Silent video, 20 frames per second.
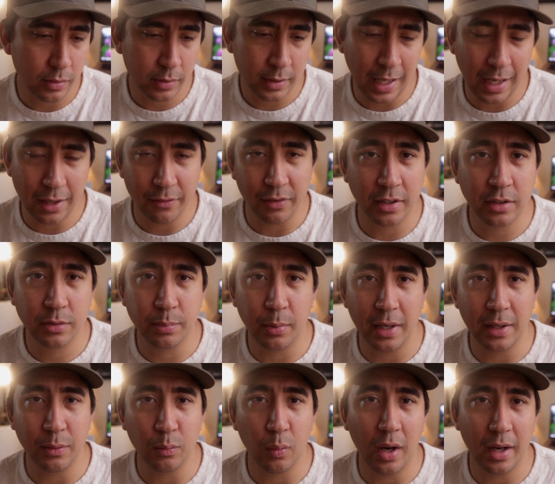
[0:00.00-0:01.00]
kind of
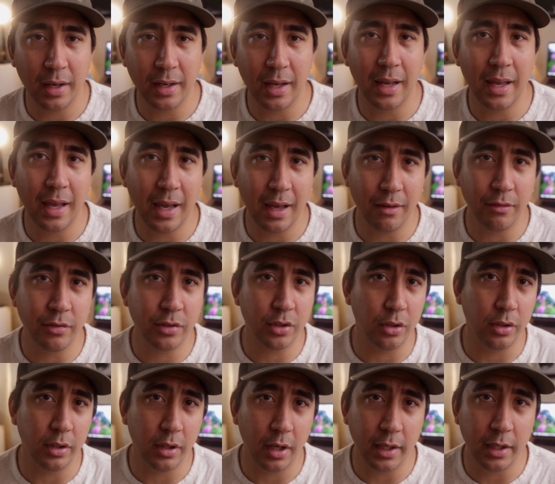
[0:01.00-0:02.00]
explain why I have
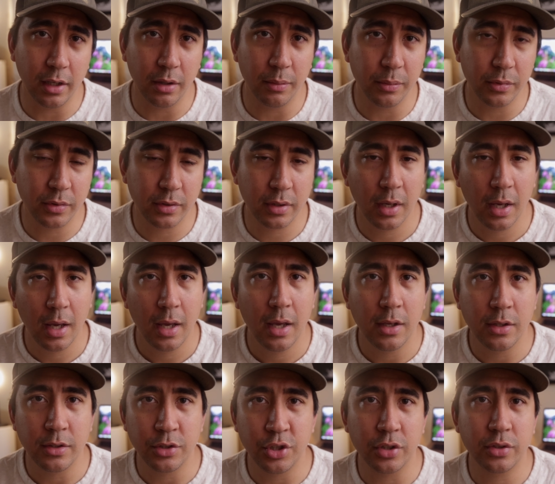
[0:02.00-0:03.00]
certain items
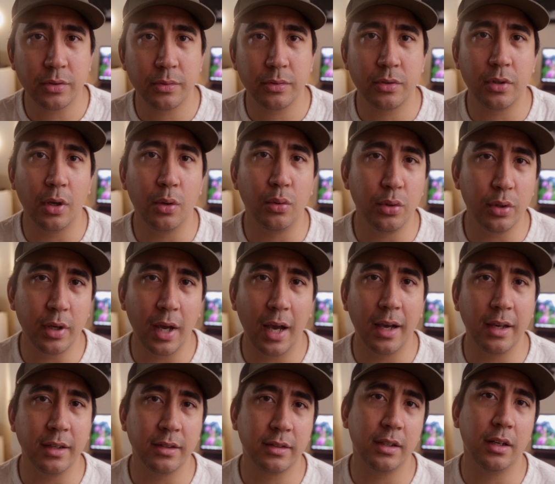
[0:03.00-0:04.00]
just so you
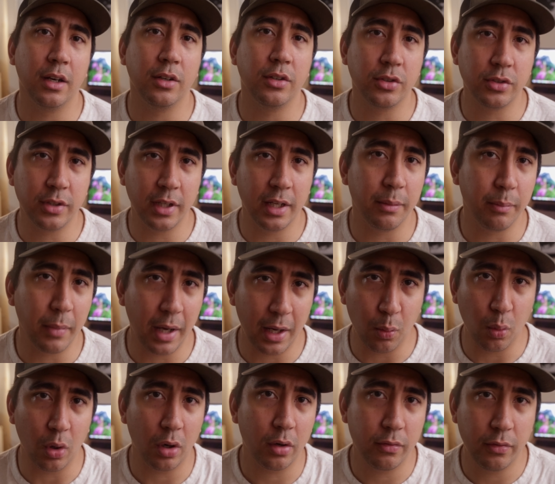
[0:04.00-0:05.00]
guys can understand my
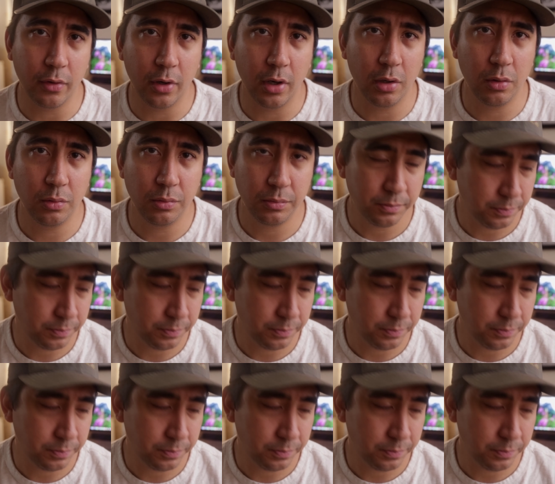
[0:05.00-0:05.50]
workflow.